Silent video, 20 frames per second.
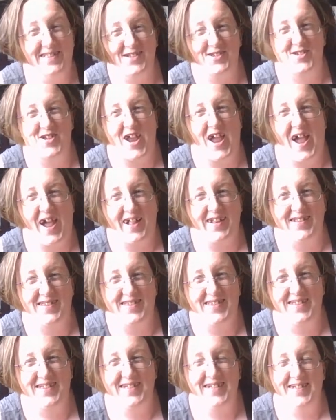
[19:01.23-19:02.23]
the
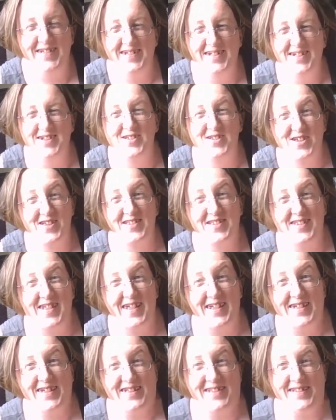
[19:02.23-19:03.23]
chat. Just
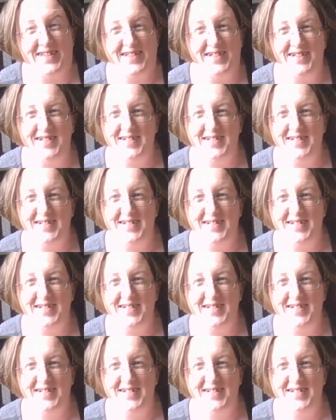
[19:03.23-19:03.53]
saying.